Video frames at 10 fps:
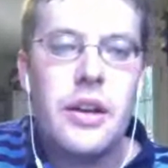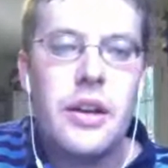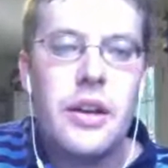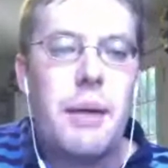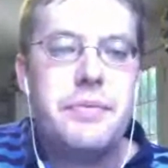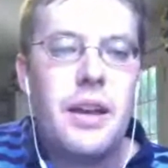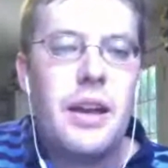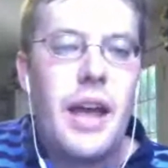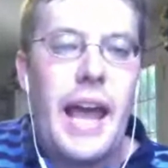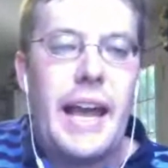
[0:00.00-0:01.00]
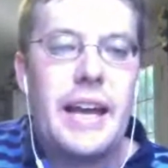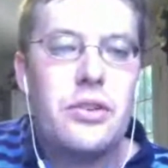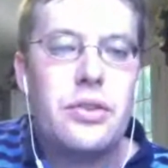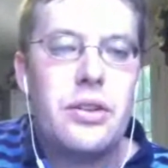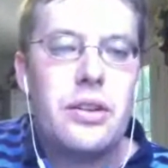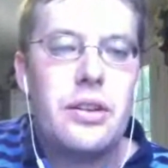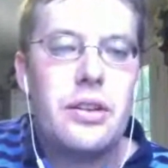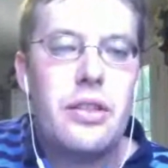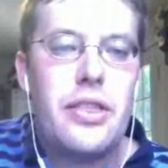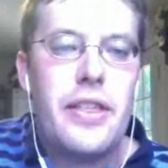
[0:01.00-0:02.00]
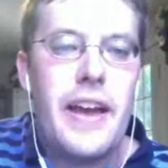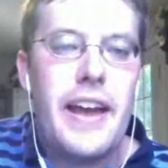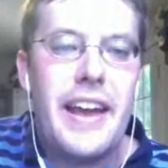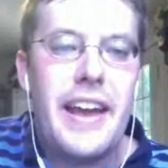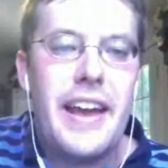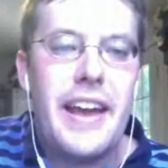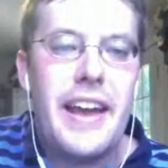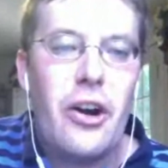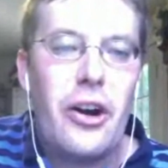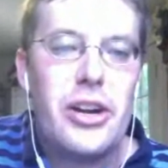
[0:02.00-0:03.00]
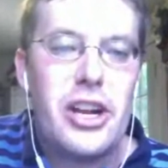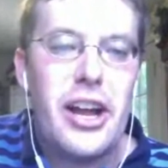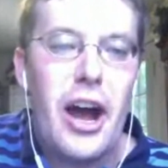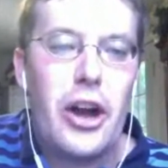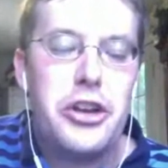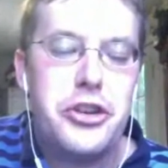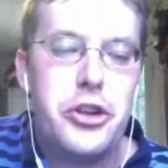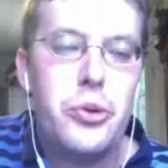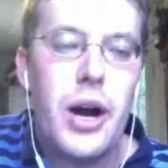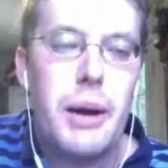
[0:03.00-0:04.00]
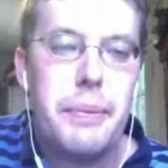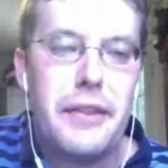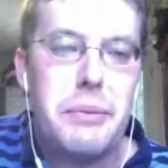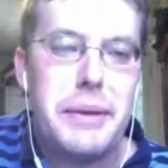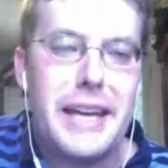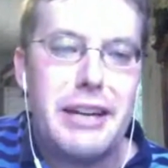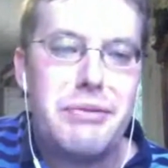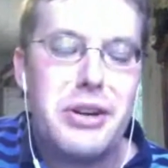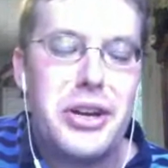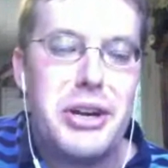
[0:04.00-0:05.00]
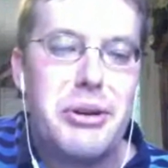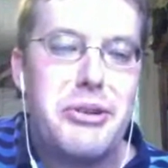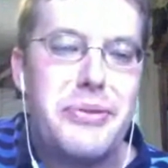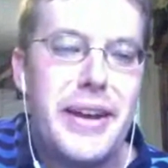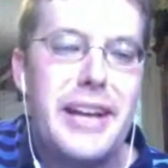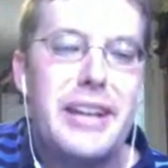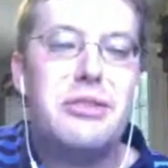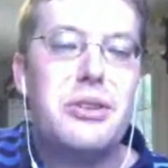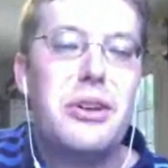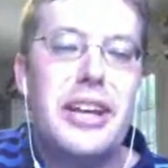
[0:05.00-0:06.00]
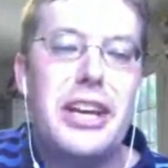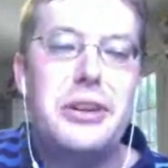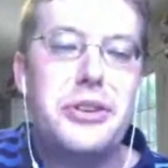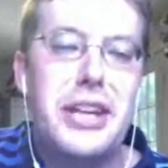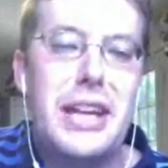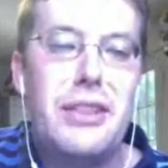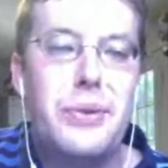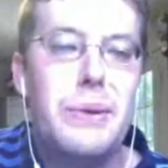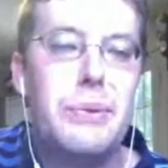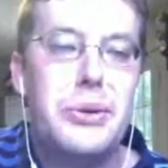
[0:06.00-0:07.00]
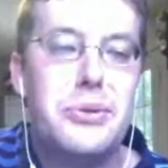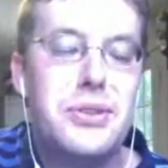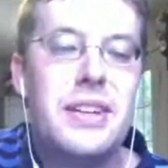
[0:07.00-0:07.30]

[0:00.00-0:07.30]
And they are going to, on a 2-up at the beginning of your hero phase, heal D3 wounds.